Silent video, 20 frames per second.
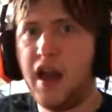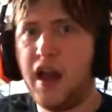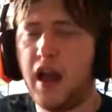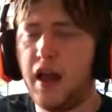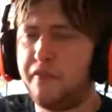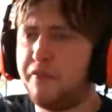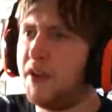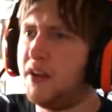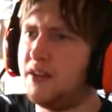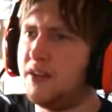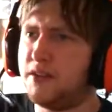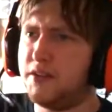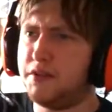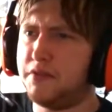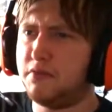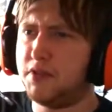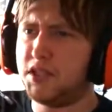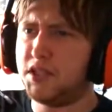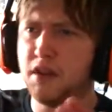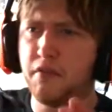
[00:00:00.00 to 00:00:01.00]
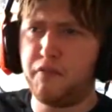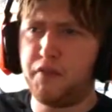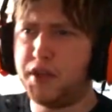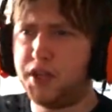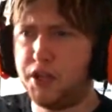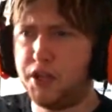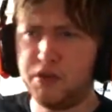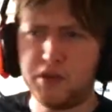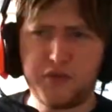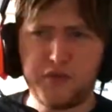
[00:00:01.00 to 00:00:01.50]
I think something
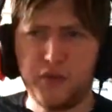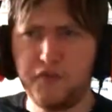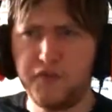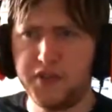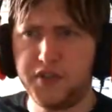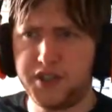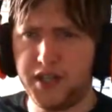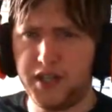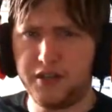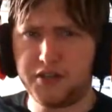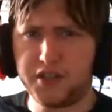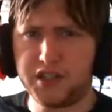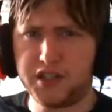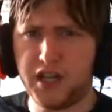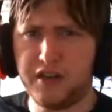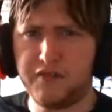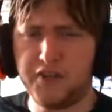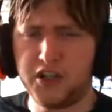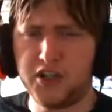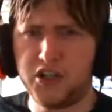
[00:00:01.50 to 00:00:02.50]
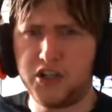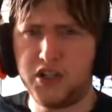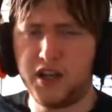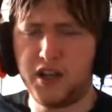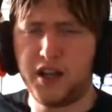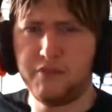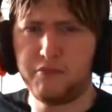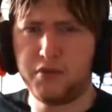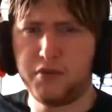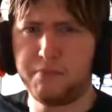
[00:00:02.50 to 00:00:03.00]
useful for DLC this
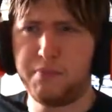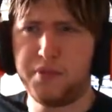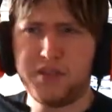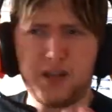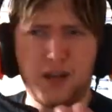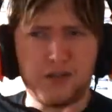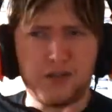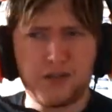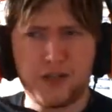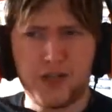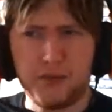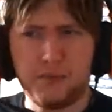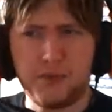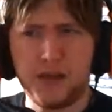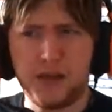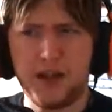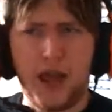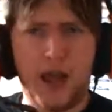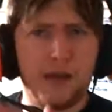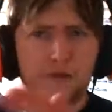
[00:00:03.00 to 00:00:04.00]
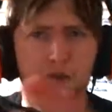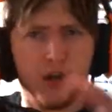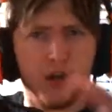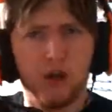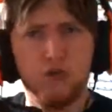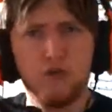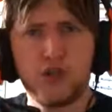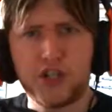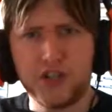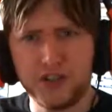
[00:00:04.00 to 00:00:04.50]
year would potentially be
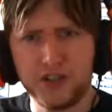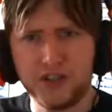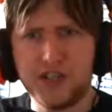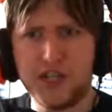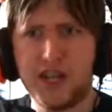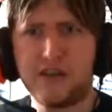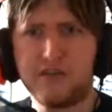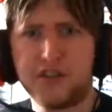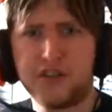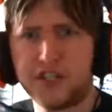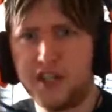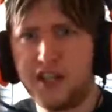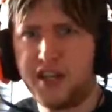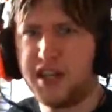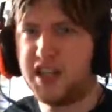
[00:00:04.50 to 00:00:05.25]
Evolution DLC,